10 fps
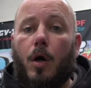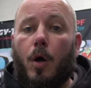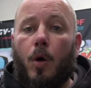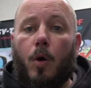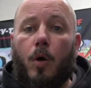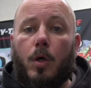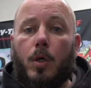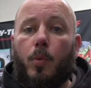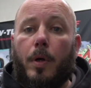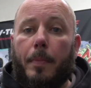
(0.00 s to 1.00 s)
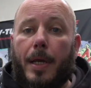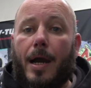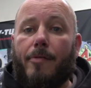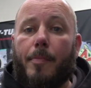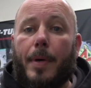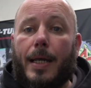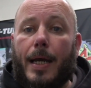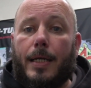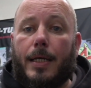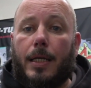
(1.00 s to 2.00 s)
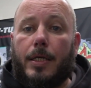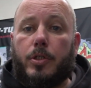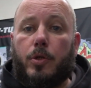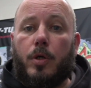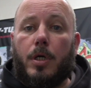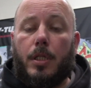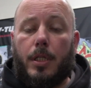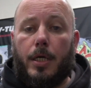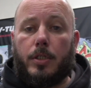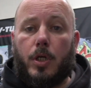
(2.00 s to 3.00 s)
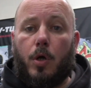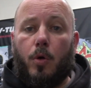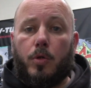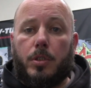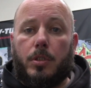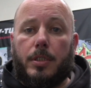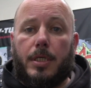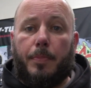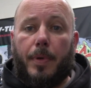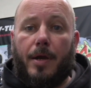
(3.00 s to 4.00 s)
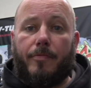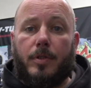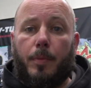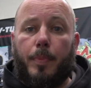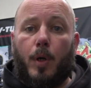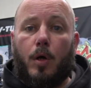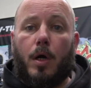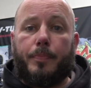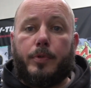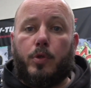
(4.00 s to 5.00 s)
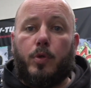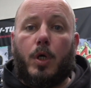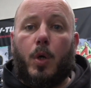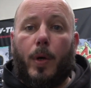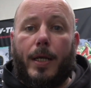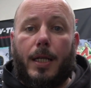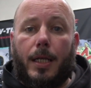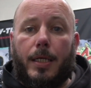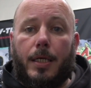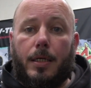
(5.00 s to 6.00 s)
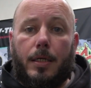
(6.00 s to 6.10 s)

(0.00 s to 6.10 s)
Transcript: or we may have a mechanical issue that is causing the DPF to block up too quickly,